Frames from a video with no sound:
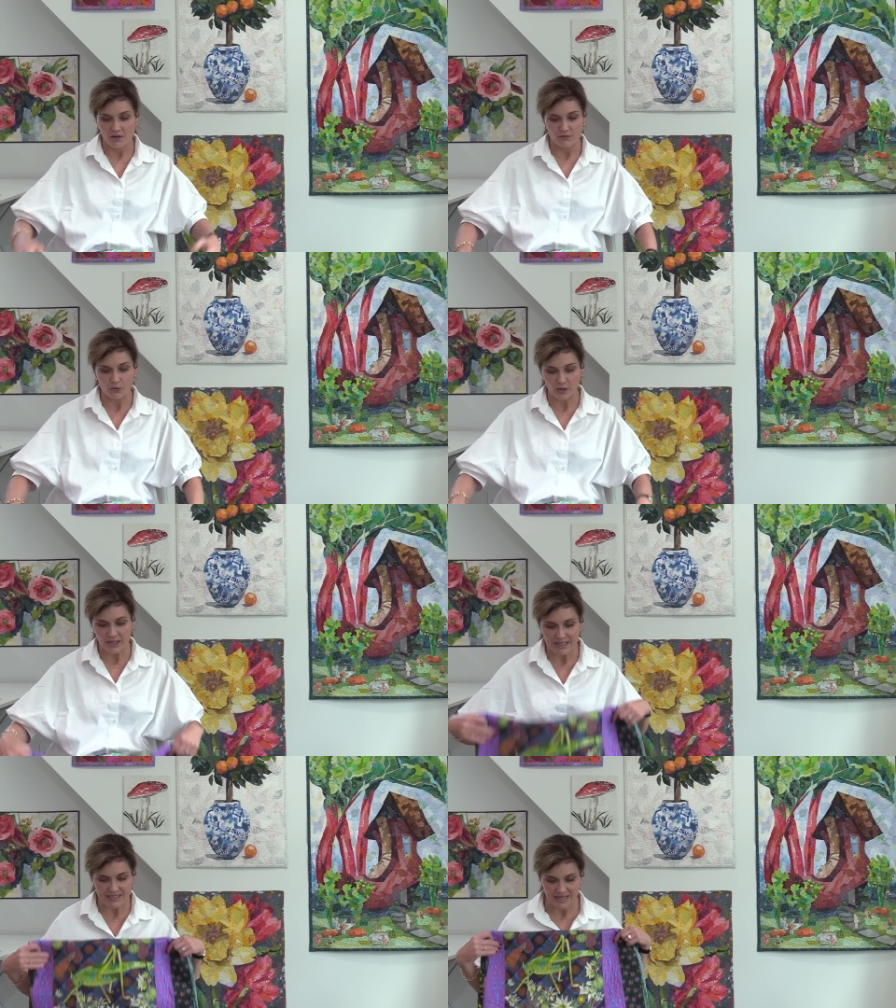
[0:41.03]
For
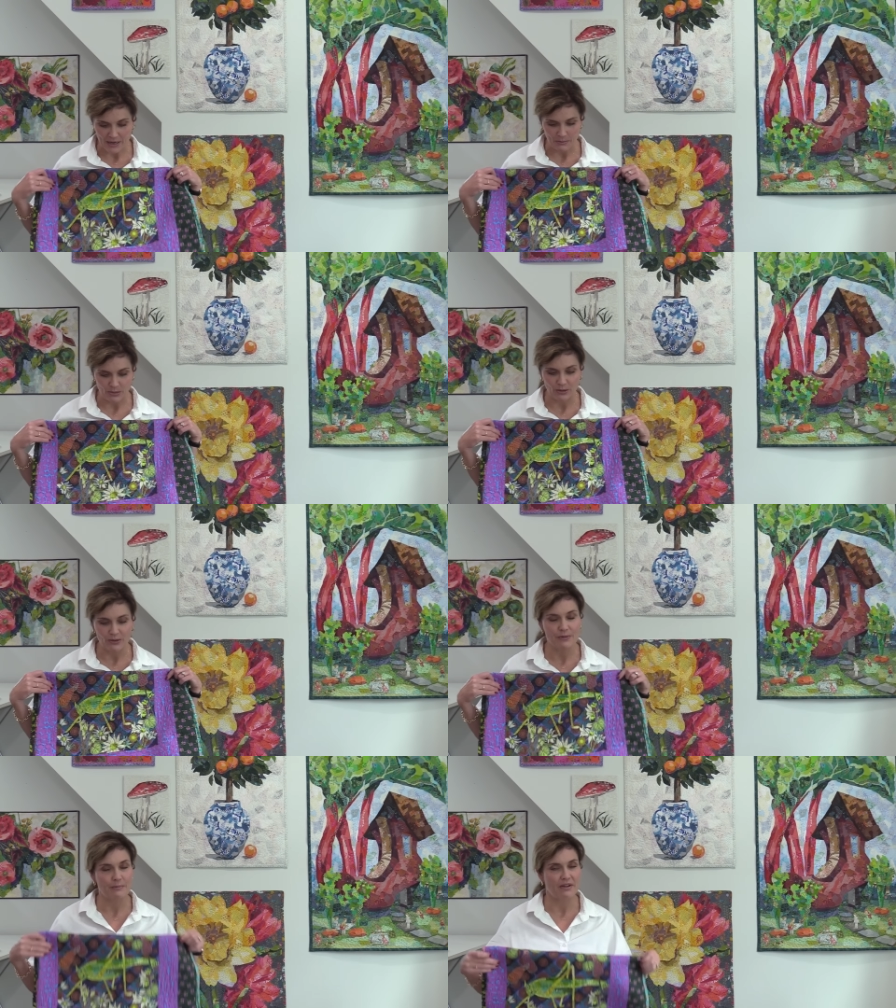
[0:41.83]

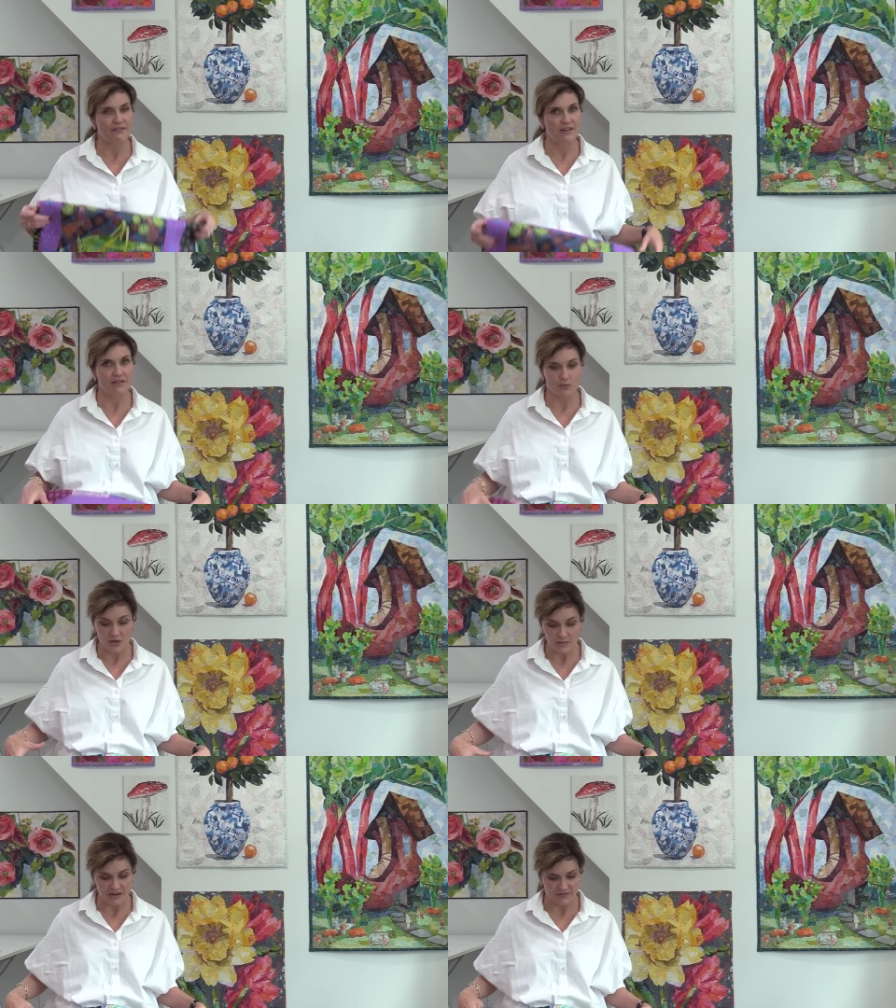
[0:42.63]
example, one
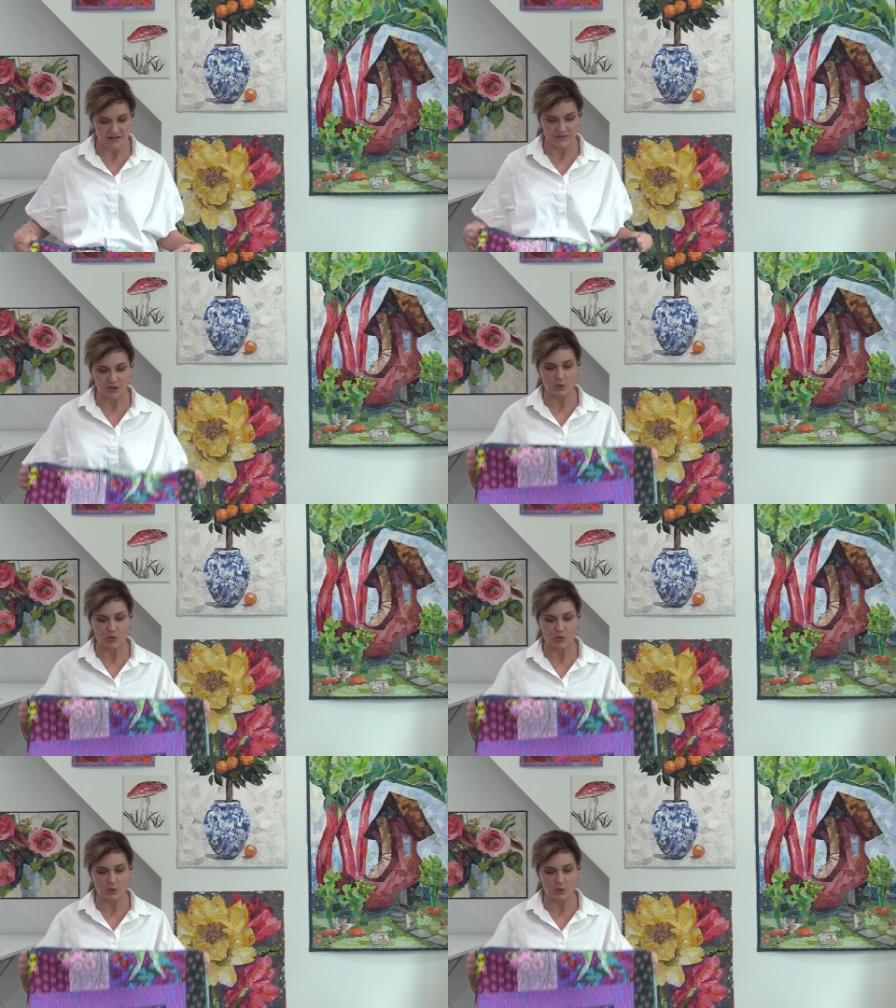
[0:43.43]
of my favorite